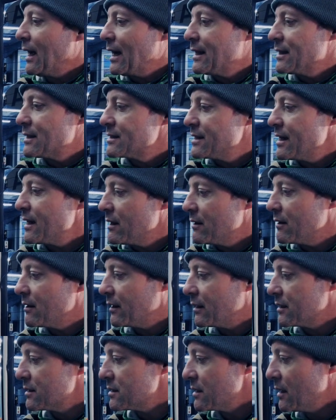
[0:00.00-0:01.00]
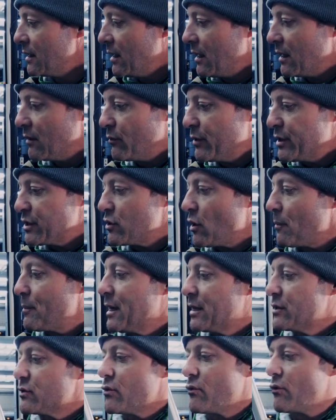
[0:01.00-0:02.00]
And the second thing is, if we stop
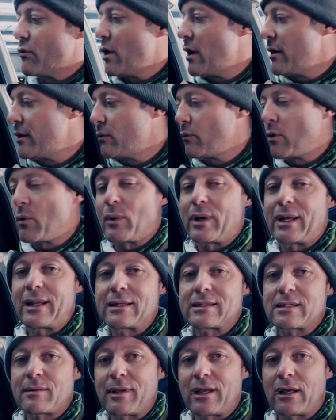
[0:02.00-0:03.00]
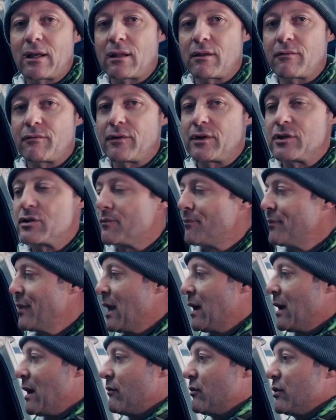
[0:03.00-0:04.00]
next to the road and we want to get something out of the fridge,
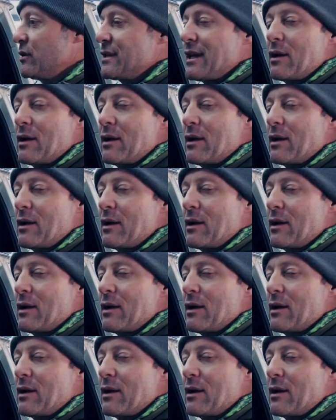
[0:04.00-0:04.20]
I've got to